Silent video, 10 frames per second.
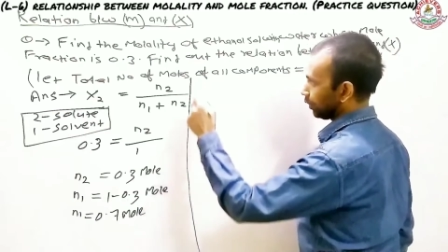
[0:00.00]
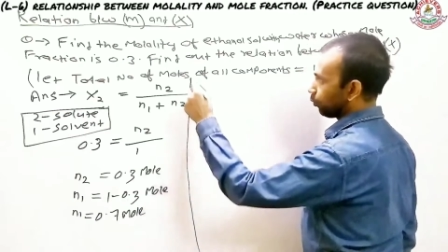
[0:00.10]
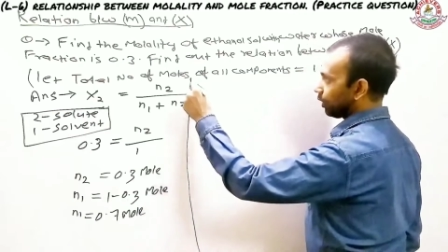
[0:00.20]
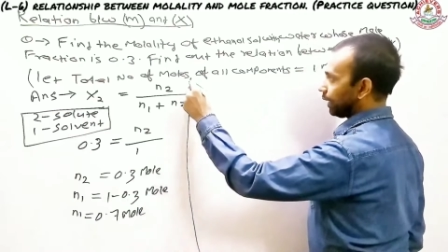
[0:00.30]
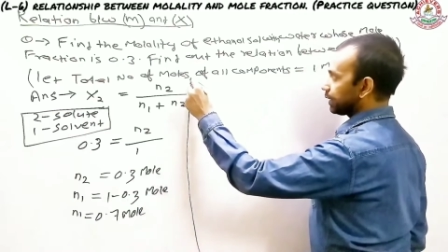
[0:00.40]
Now
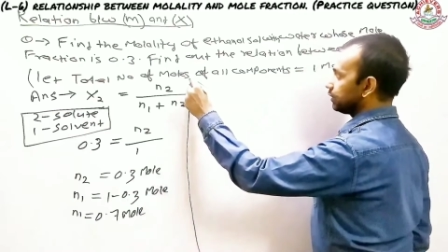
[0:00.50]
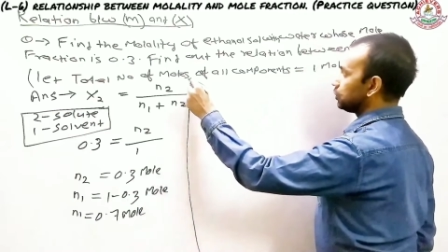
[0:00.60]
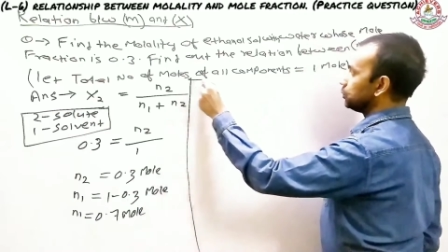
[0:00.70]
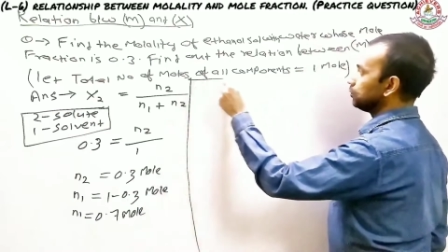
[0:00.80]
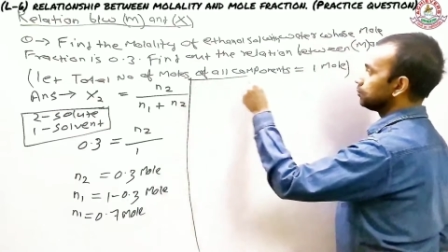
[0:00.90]
what I
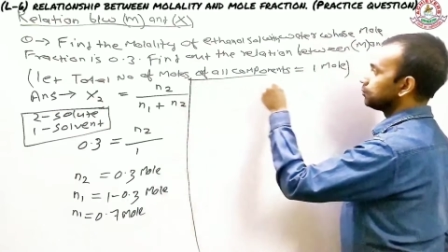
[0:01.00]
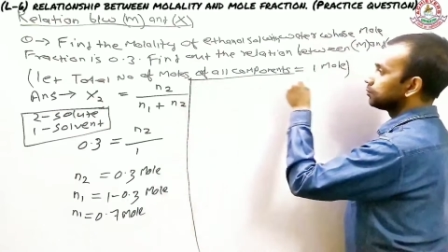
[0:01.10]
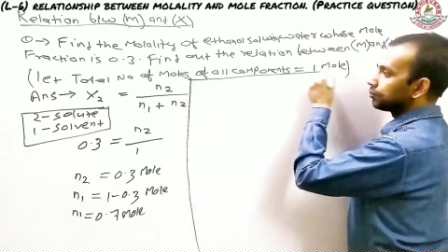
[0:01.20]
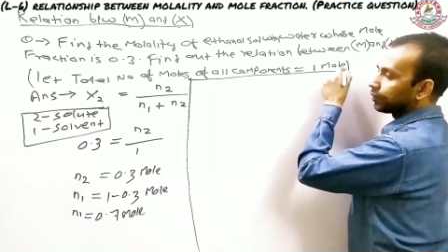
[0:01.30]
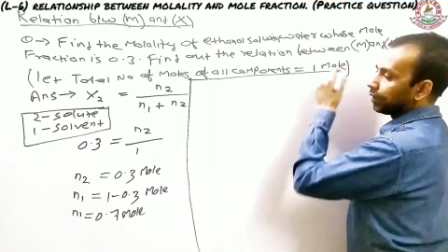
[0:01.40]
can do,
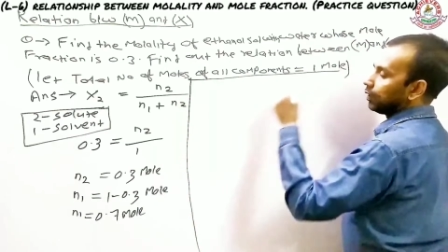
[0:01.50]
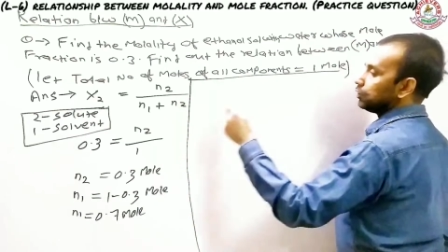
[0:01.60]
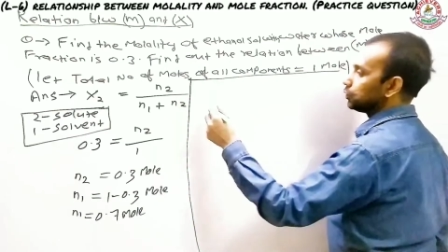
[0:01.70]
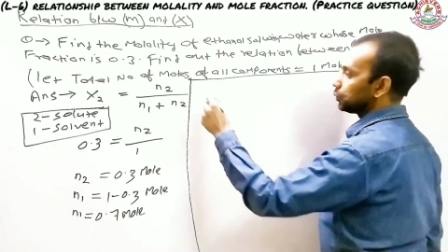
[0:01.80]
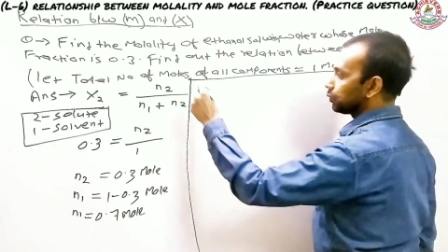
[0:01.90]

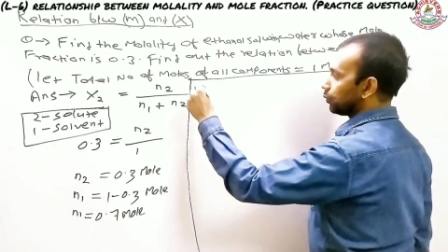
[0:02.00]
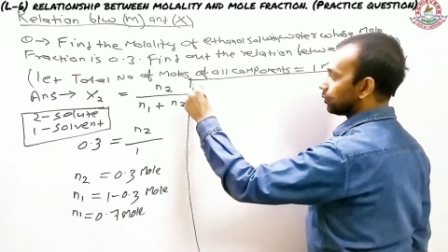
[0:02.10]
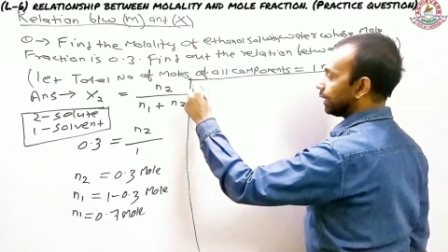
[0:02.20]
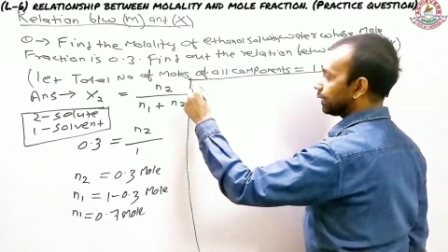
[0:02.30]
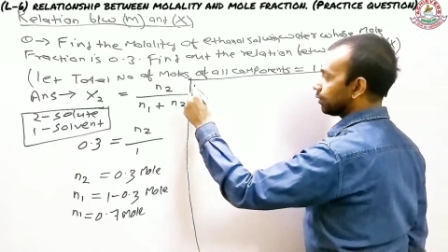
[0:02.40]
you do
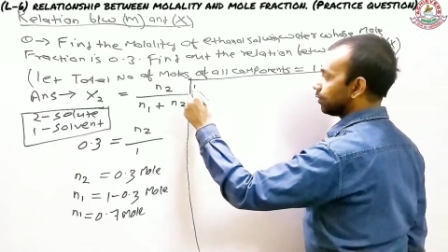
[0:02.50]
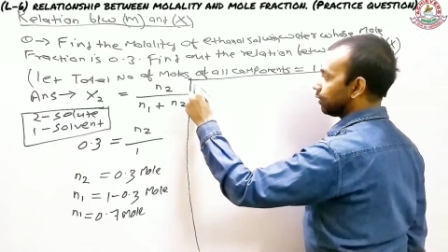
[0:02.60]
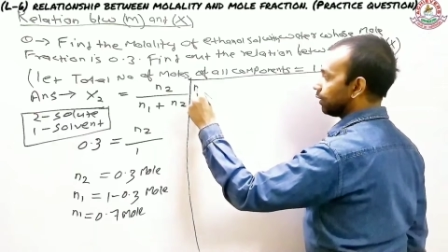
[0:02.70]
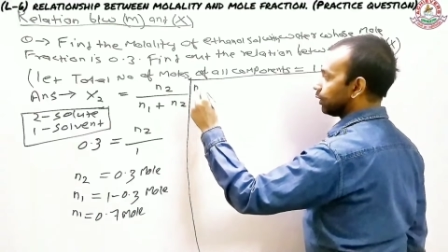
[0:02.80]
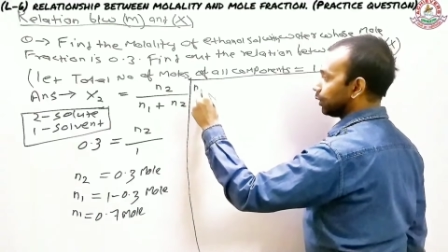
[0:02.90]
know that